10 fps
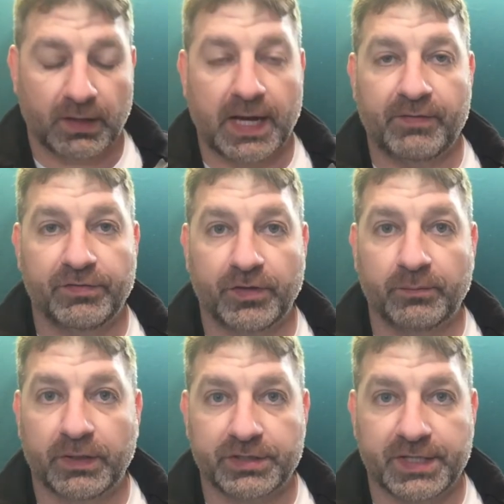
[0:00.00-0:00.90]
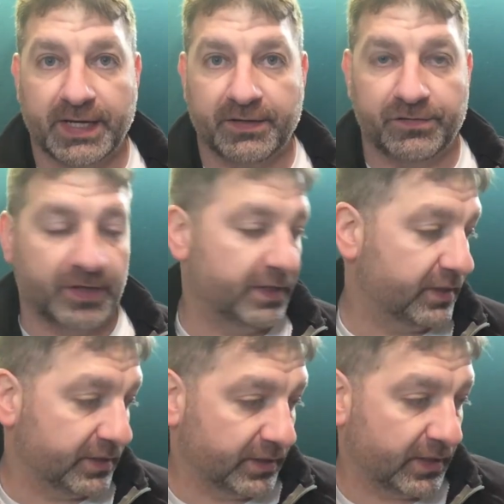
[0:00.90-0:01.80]
I haven't done much hand
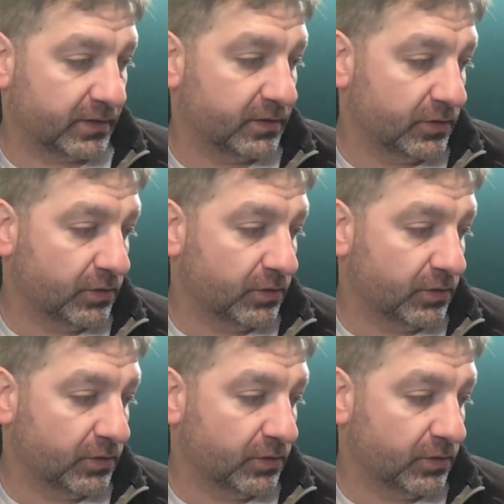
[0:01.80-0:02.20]
sanding yet.